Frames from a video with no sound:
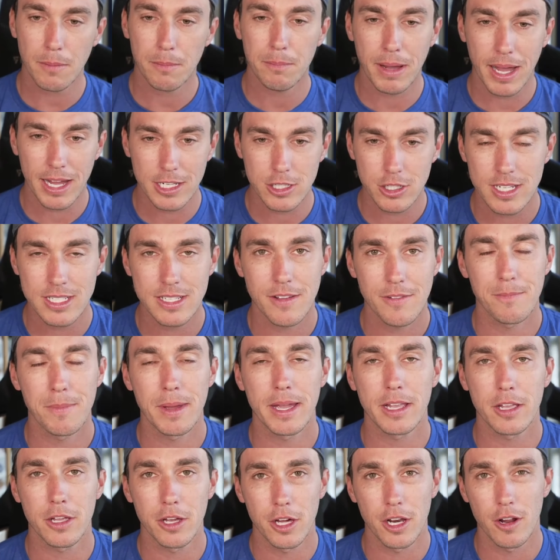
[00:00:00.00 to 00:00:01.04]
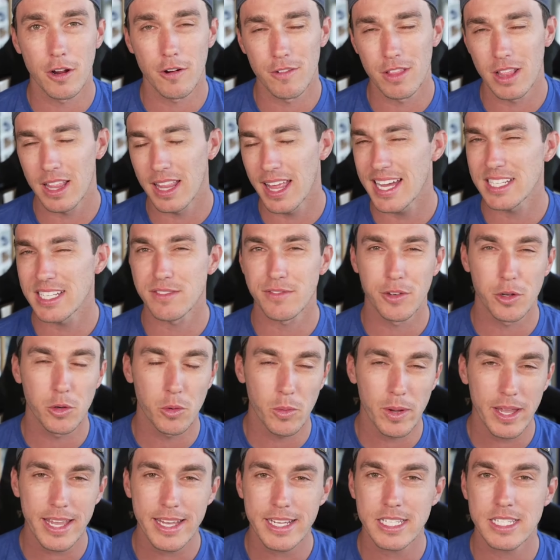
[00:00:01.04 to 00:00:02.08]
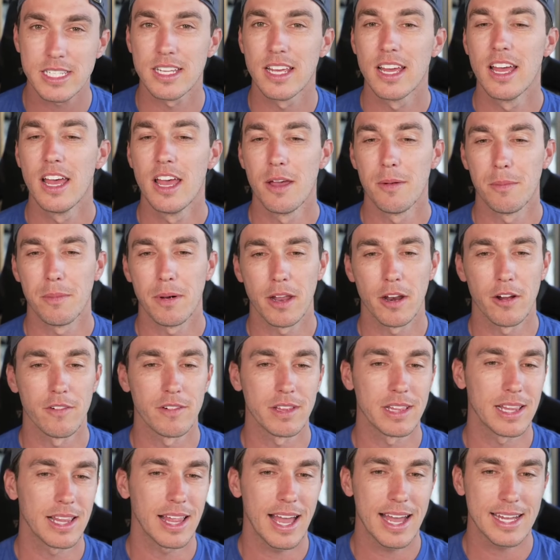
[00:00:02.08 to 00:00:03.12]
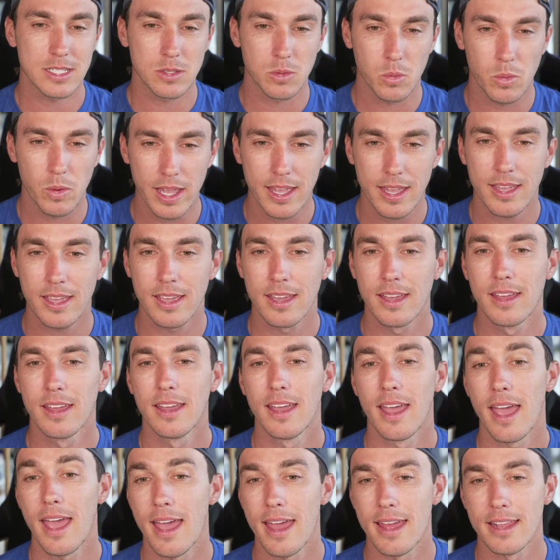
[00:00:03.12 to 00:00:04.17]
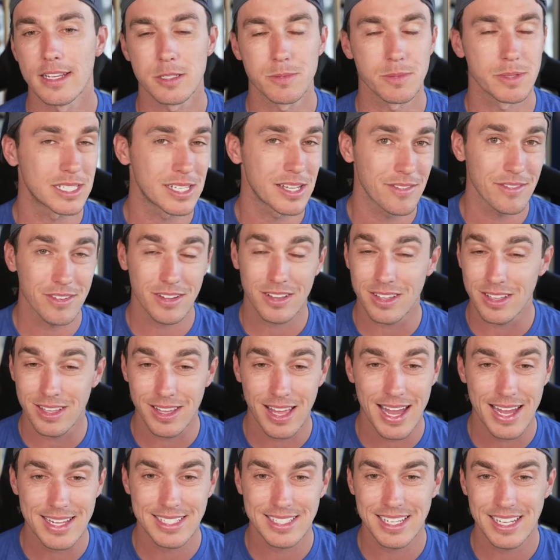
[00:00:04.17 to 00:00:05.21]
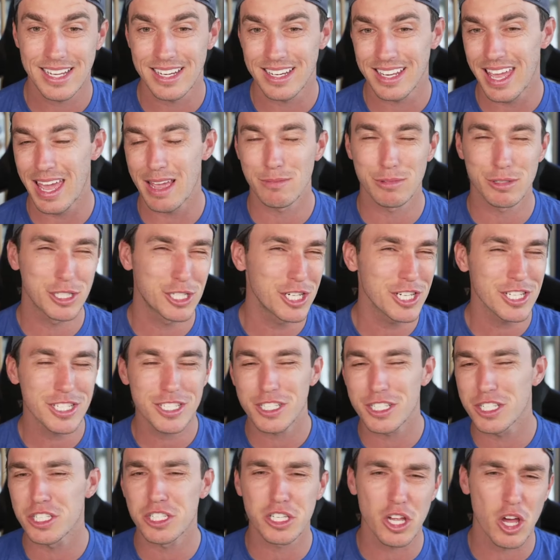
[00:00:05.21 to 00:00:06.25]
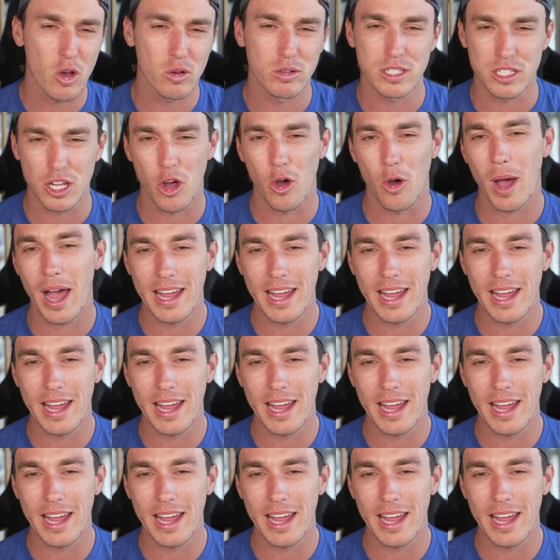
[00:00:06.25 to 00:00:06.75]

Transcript: Padres have been good over the last few weeks, but over the last week and specifically last 10 games, just so-so.